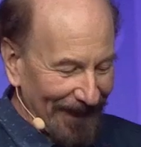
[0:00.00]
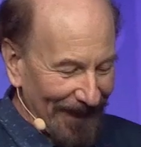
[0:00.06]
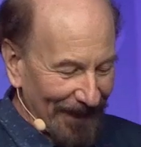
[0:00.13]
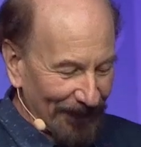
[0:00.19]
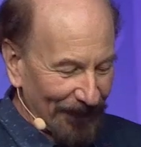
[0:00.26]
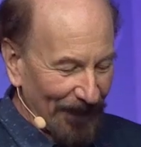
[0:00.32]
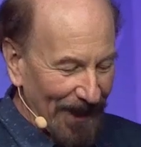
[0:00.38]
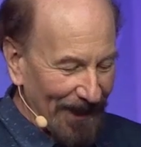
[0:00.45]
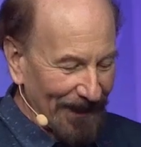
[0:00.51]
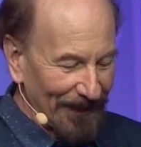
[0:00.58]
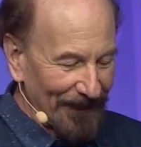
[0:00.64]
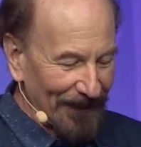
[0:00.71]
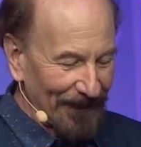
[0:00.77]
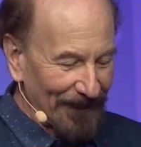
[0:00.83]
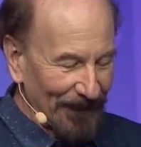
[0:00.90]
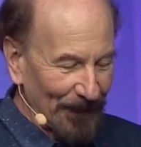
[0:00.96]
uh,
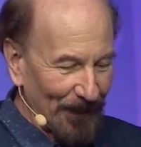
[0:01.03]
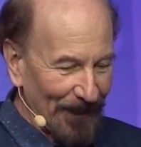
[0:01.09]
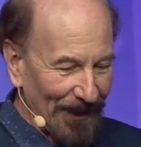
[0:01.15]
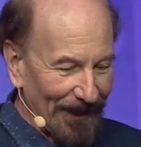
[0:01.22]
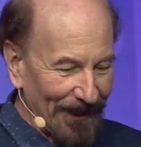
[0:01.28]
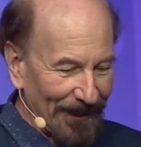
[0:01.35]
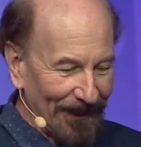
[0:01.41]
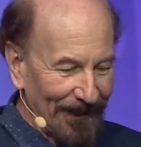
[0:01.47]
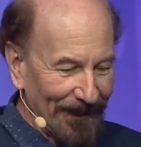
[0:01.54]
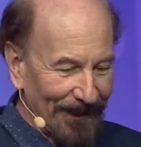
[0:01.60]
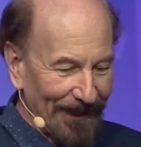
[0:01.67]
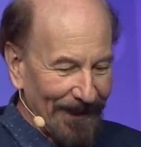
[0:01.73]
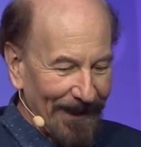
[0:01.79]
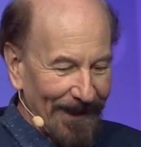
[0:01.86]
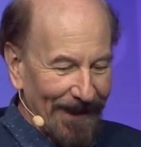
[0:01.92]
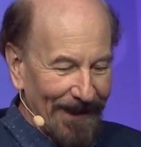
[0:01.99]
friends with
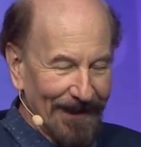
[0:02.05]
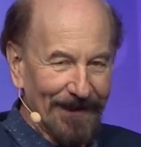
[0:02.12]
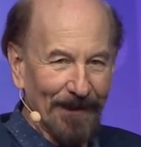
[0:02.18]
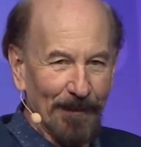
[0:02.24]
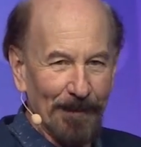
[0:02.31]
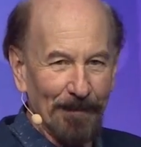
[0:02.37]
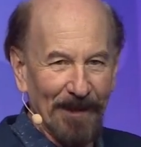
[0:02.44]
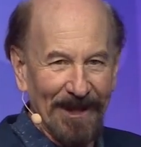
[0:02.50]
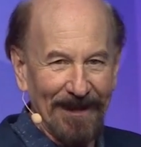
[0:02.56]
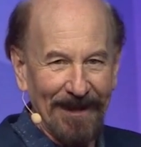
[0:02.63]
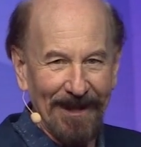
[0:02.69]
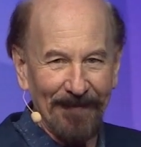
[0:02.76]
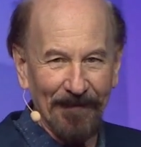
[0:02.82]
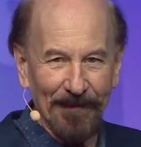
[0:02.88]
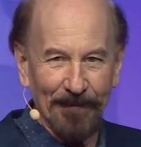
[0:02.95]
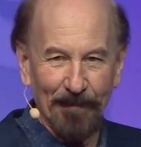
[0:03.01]
uh, someone by the
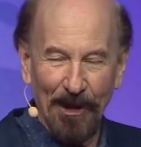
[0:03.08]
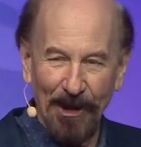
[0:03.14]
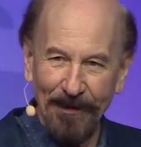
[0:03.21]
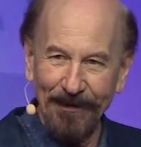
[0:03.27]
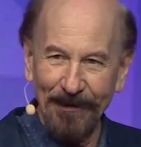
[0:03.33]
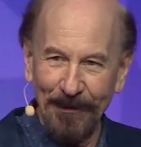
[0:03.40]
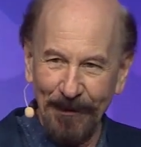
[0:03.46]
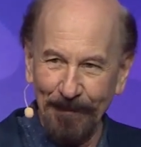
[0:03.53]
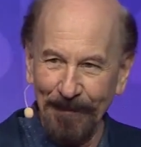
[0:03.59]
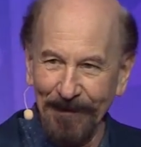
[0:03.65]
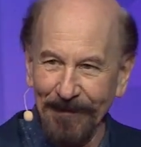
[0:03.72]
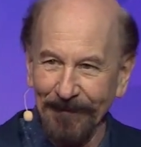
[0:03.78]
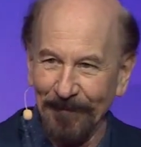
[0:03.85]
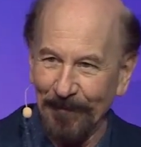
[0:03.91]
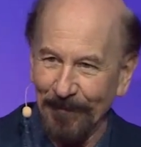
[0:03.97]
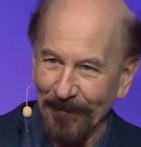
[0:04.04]
name of Martin
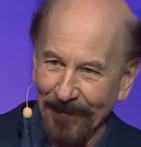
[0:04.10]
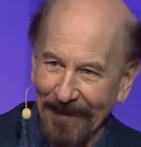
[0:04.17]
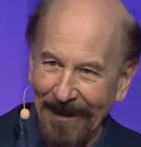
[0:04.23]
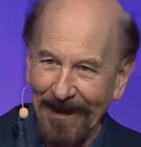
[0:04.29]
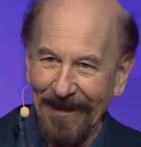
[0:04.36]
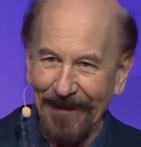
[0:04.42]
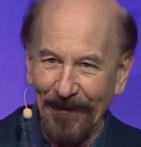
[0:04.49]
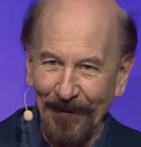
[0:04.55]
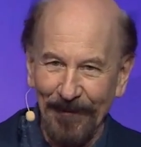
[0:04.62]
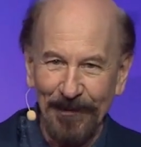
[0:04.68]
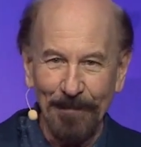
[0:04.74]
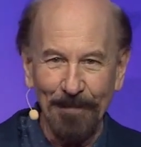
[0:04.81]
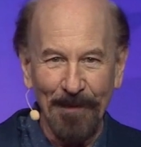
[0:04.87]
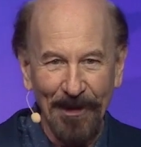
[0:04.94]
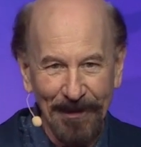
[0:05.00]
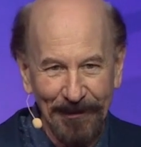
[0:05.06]
Cooper, uh, known
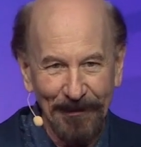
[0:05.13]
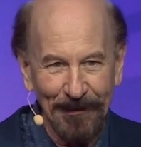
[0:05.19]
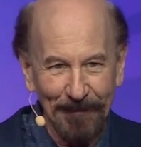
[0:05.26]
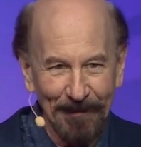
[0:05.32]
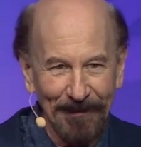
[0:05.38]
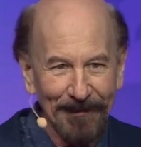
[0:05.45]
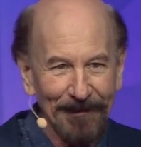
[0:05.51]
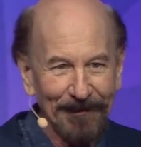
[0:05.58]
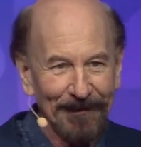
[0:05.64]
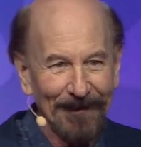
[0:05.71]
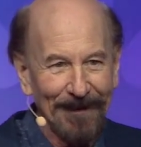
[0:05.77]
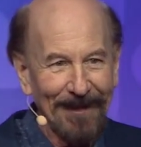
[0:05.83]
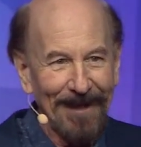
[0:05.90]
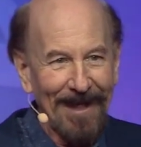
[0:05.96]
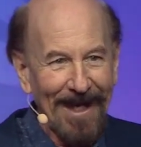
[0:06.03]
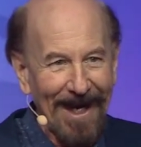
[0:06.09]
as Marty Cooper.
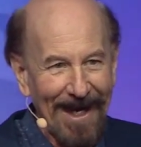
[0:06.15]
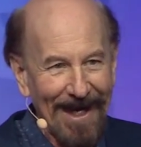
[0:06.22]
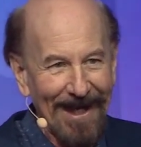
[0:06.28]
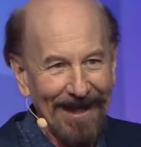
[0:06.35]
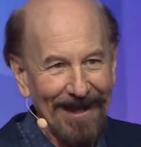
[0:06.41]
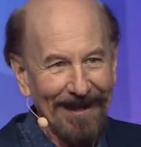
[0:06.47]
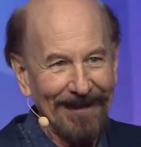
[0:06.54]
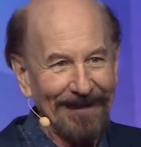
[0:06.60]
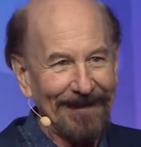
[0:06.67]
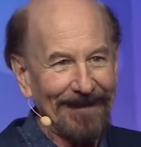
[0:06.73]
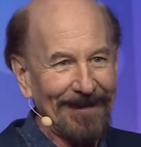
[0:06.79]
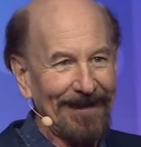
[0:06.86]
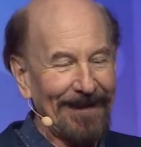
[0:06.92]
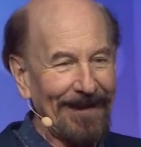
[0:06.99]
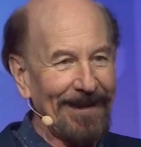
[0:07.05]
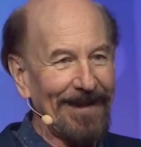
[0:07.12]
And
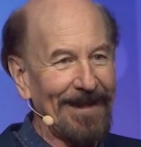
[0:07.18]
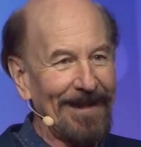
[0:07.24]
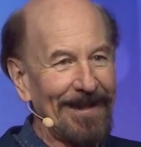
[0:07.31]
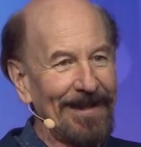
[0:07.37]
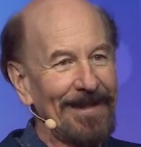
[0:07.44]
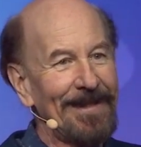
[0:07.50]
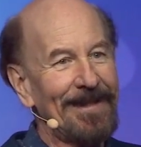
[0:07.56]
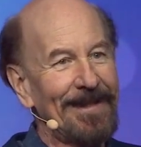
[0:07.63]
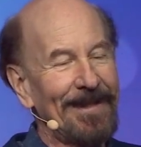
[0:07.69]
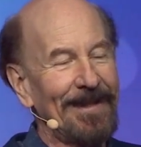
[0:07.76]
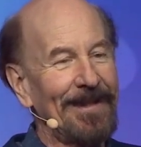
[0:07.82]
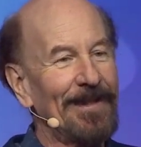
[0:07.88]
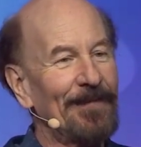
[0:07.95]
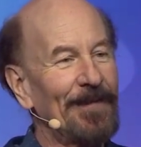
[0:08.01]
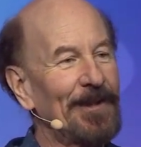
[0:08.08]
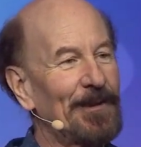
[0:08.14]
he is the
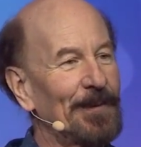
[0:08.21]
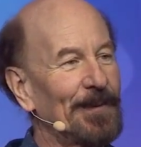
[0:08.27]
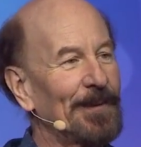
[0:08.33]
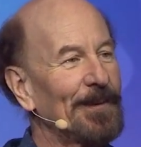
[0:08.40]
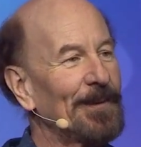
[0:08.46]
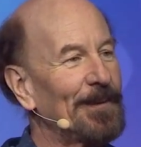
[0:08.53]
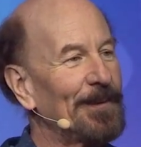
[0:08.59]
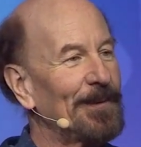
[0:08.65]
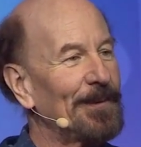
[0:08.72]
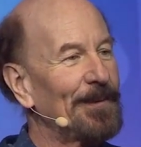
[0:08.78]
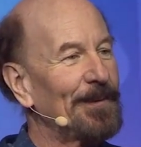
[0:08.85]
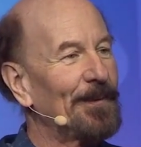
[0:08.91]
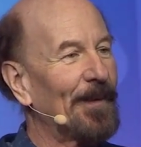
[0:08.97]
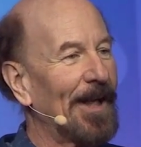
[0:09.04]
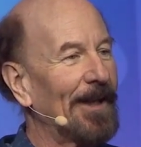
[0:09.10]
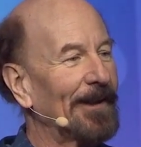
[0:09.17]
individual who,
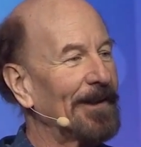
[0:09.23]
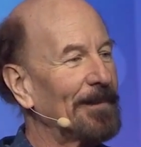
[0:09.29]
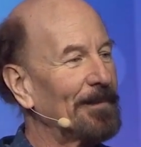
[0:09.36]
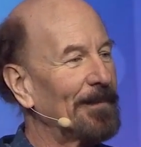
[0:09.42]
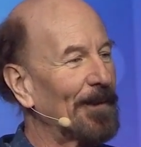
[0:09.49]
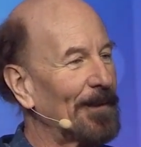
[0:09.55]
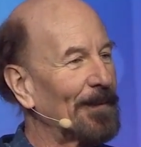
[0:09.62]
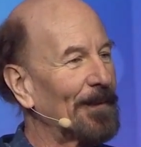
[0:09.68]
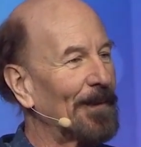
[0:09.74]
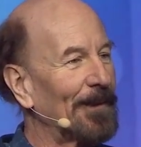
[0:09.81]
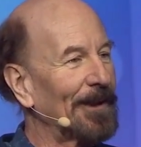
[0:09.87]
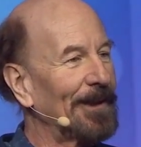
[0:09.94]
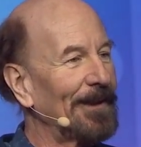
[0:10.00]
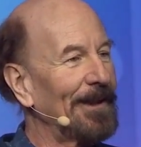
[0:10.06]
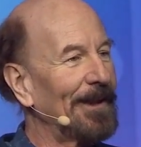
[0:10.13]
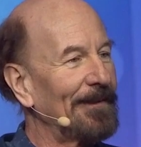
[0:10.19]
while at
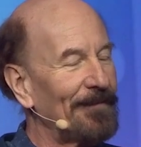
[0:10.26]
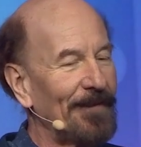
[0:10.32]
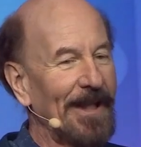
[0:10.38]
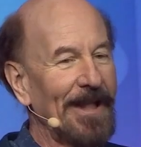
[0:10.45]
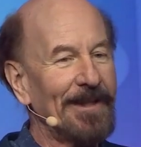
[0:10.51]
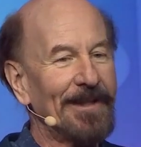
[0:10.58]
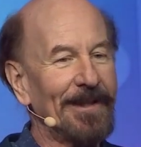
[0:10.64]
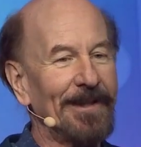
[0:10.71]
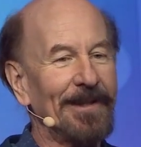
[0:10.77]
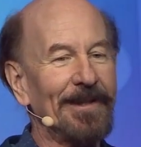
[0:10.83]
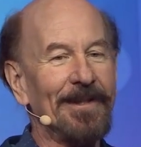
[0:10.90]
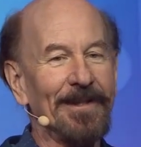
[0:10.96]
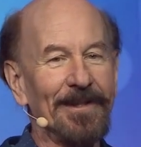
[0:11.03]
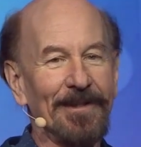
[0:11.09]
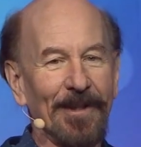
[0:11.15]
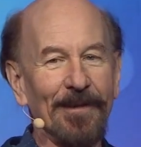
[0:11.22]
Motorola,
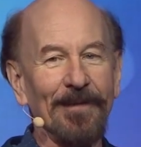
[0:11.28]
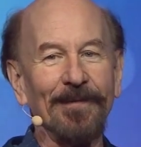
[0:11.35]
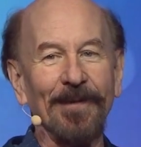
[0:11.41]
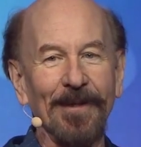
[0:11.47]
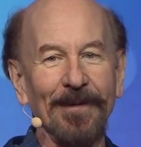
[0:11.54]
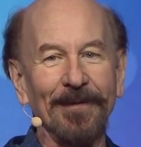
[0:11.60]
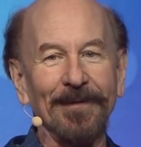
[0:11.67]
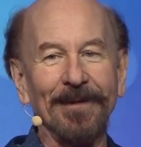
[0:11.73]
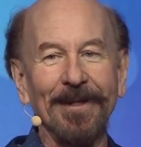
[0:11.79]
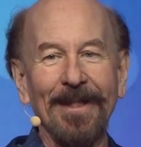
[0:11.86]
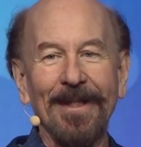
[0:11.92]
invented the cell phone.